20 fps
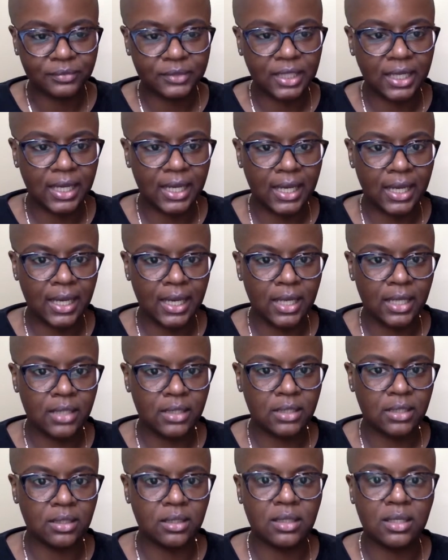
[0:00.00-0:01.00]
And
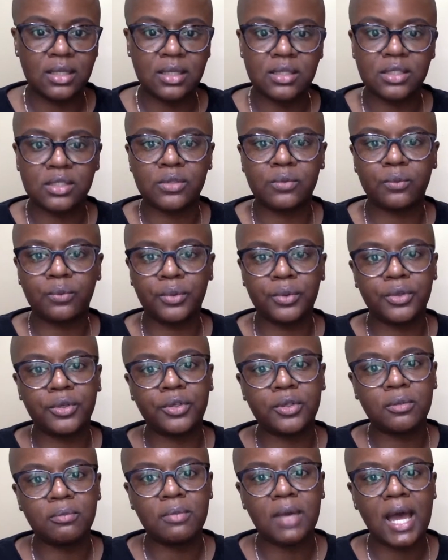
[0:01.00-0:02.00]
this
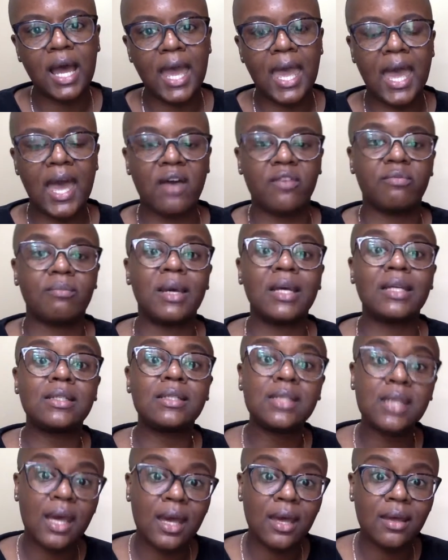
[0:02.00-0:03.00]
room, I have my
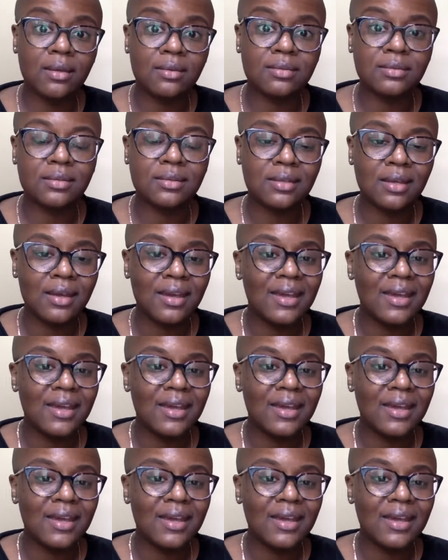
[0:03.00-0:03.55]
desk.